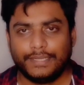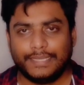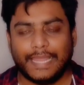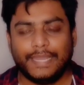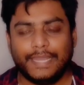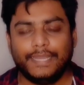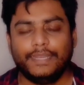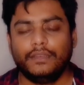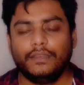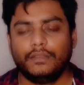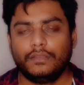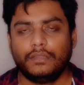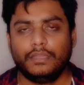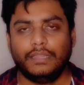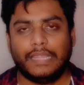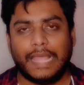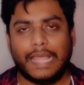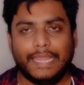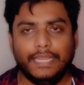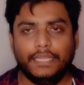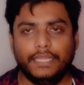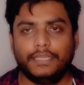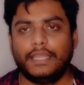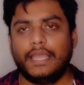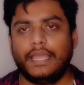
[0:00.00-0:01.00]
10
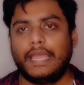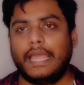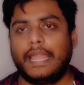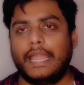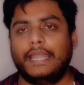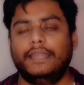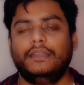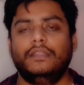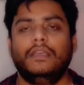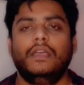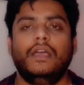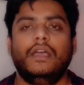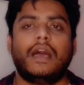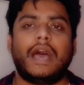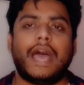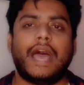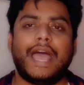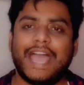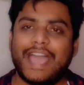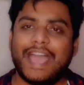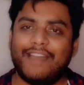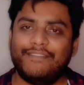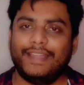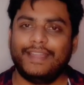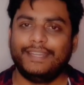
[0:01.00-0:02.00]
Lite, and
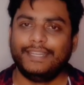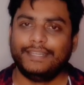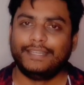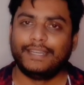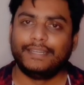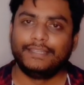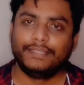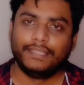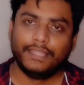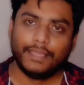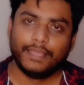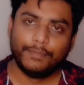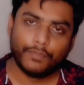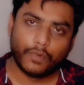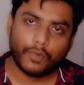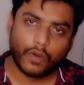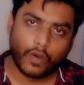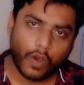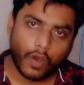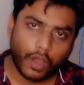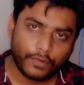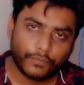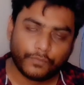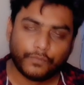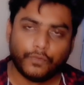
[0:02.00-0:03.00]
I have edited them
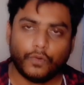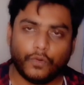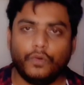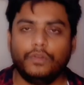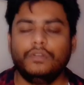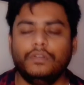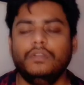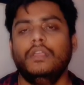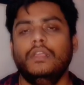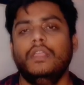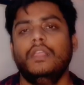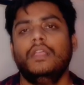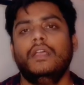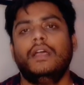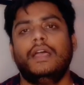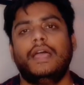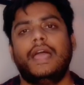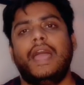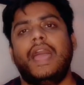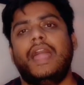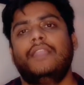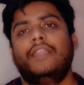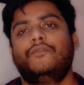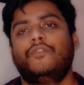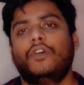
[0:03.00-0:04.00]
on phone.
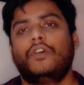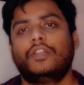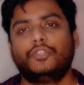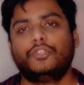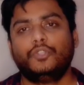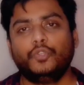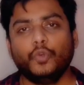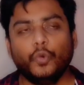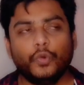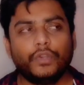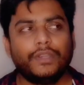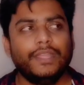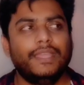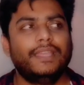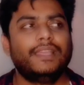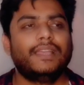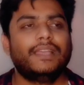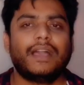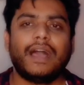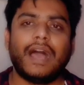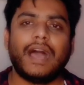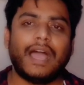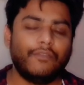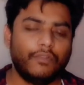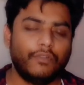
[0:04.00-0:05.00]
And for
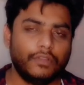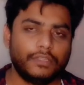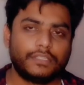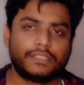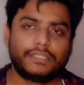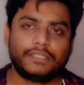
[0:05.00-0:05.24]
shooting, I will